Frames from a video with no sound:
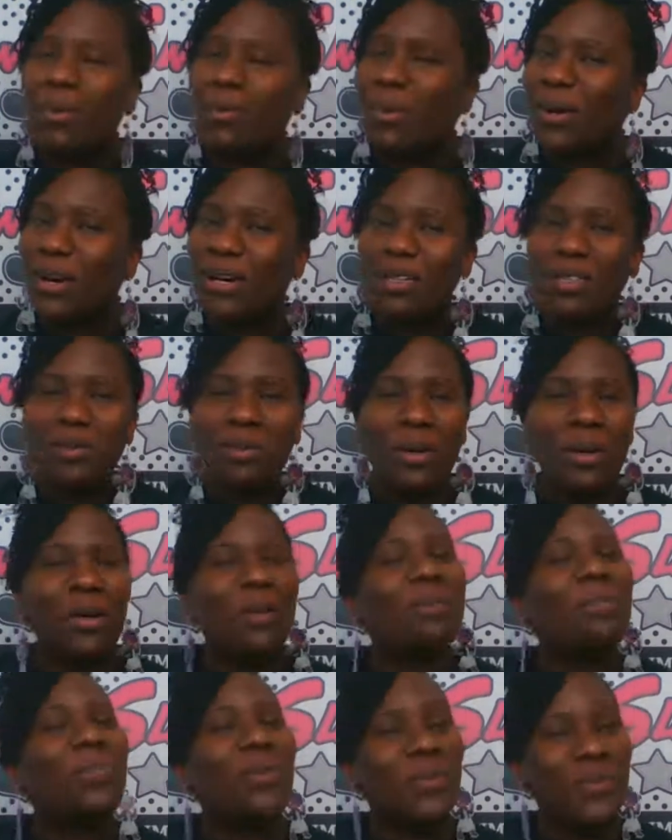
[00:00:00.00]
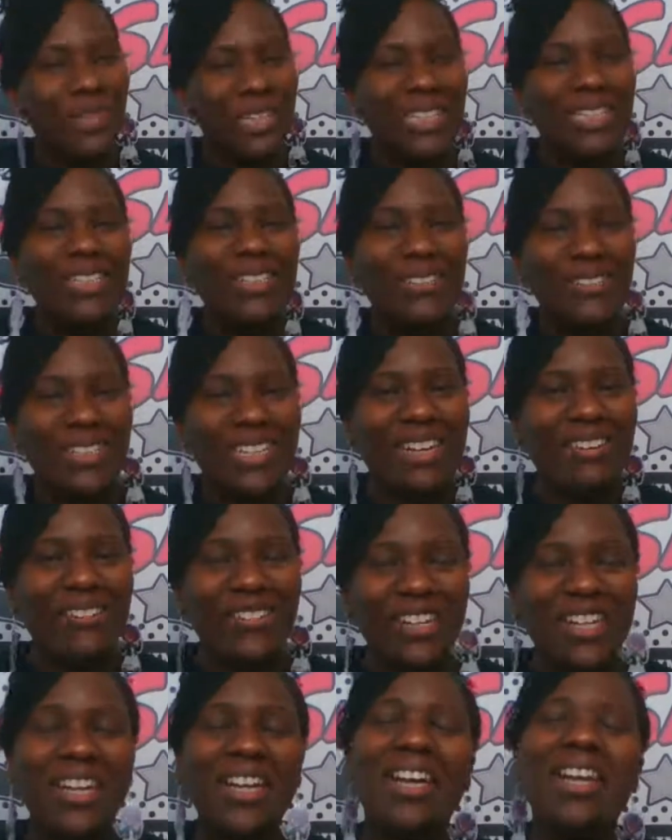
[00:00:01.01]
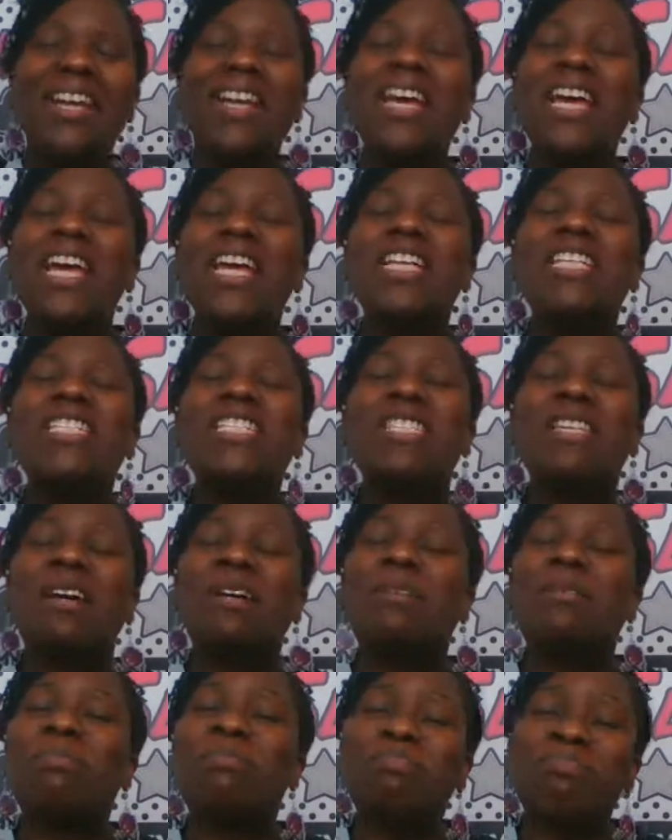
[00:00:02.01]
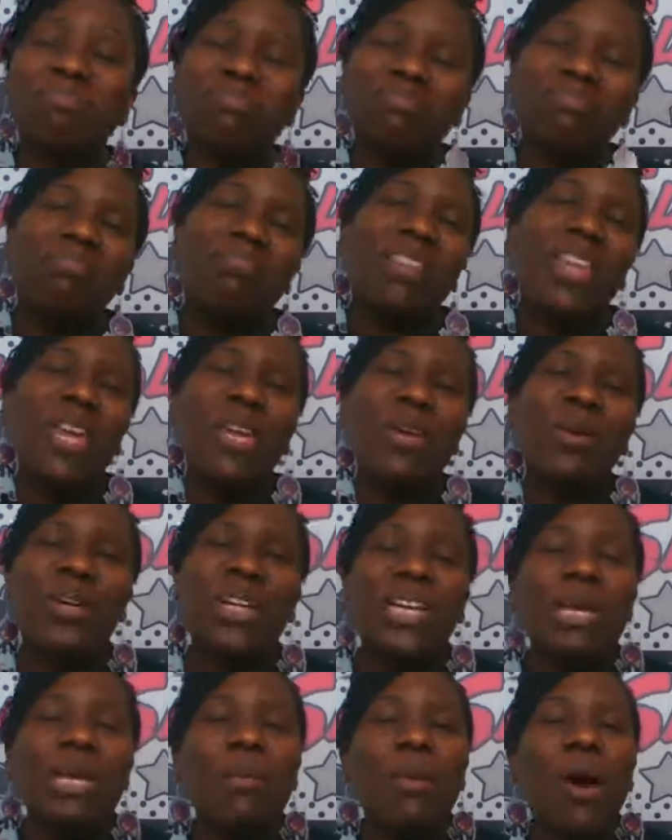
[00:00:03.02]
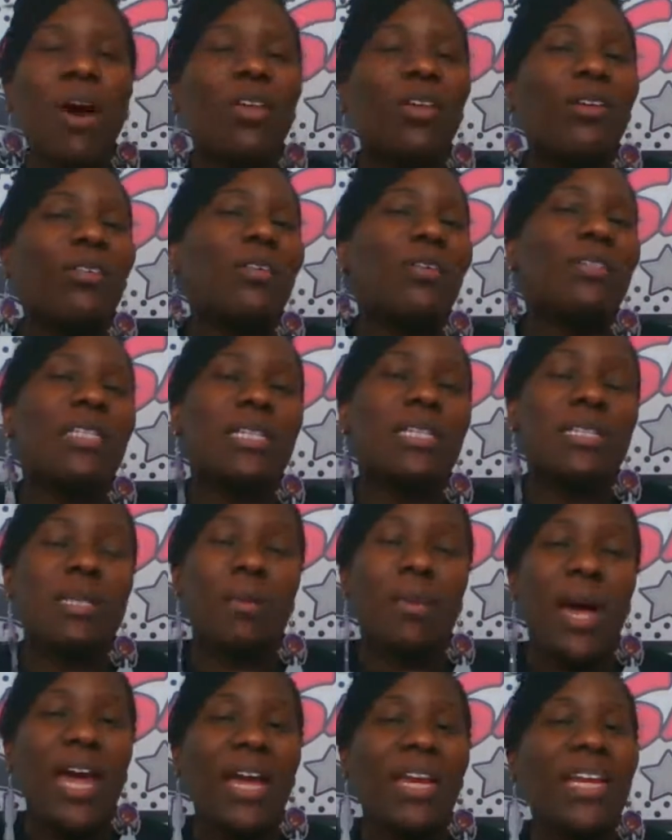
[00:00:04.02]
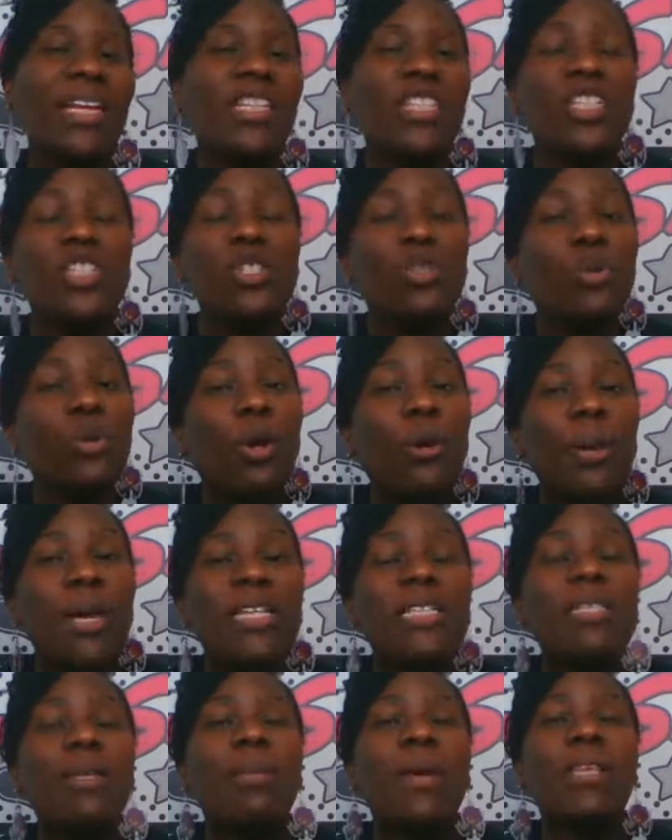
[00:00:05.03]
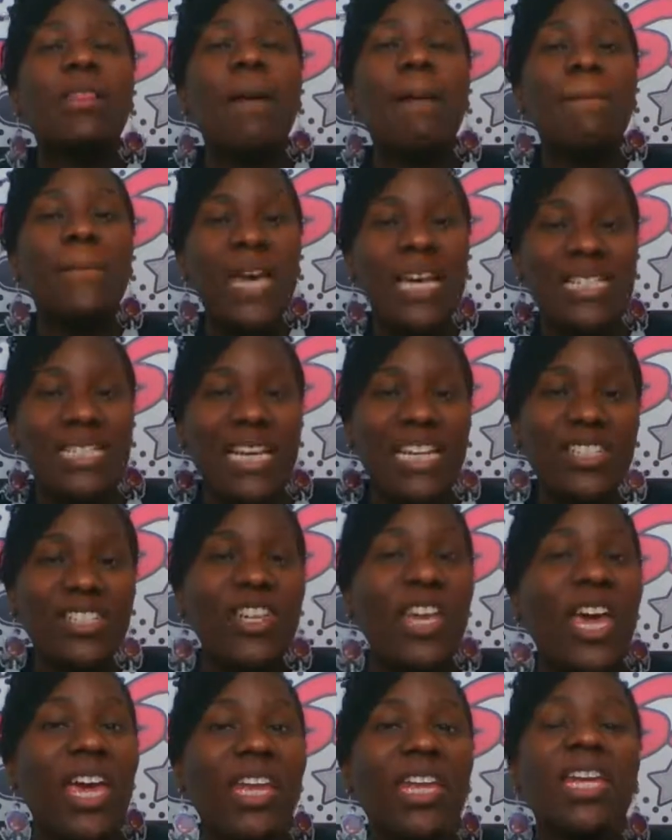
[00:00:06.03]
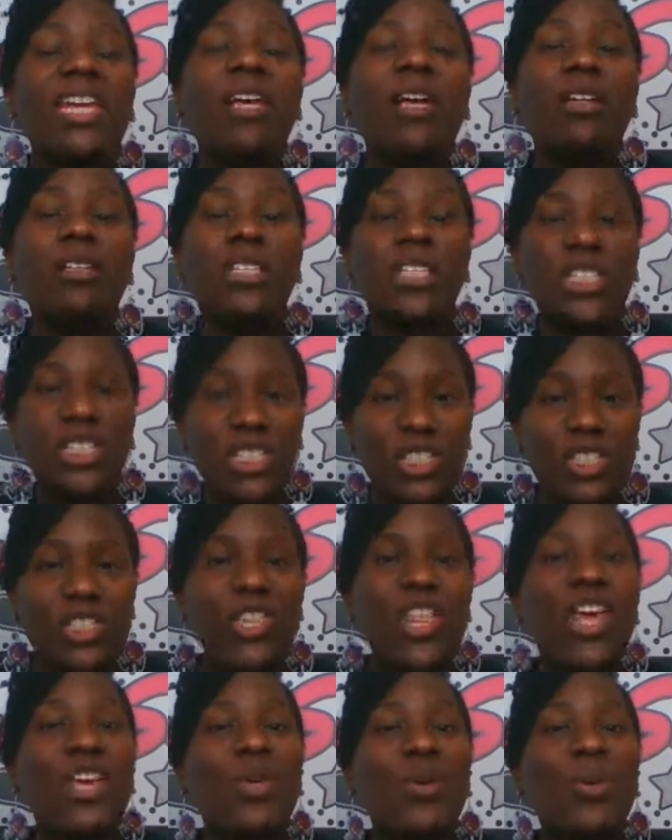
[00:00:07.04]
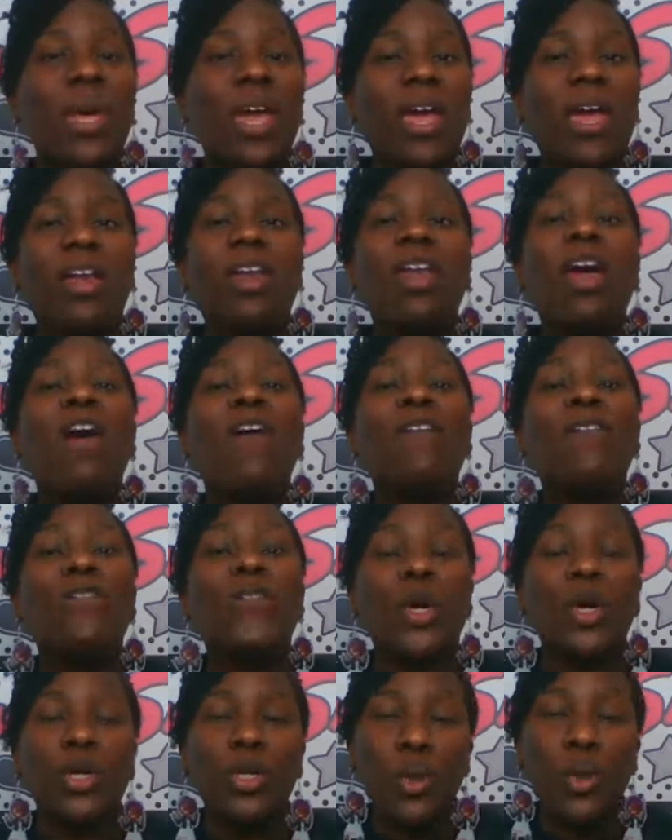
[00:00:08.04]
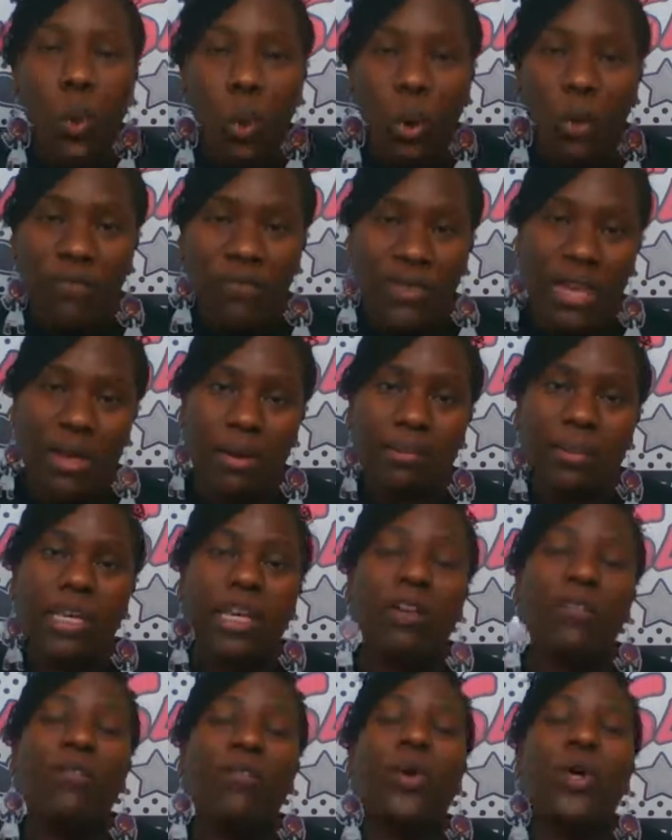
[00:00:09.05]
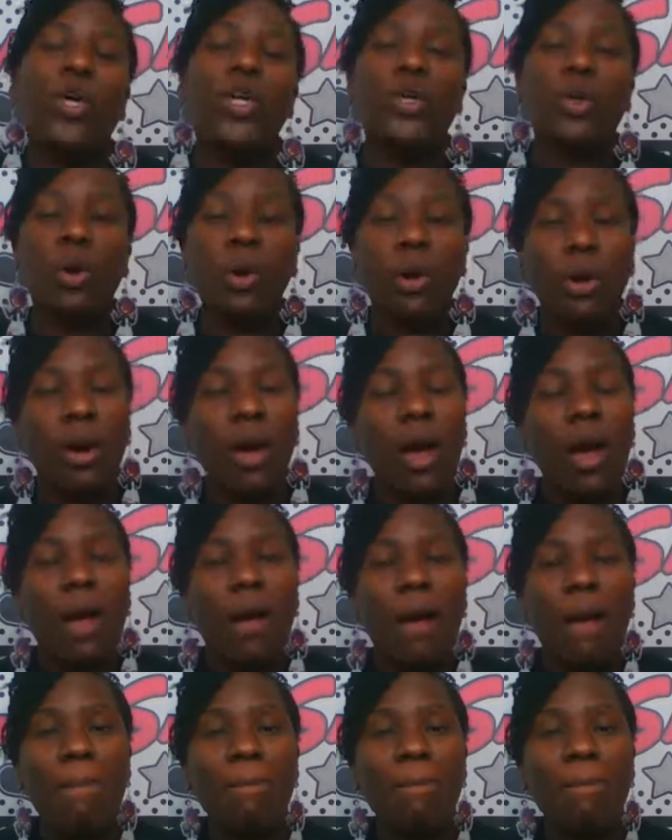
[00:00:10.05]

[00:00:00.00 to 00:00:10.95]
On Poshmark, we get to do different. So you want to keep all of those things in mind and just do your best to make the best educated decision that you can for your family, for your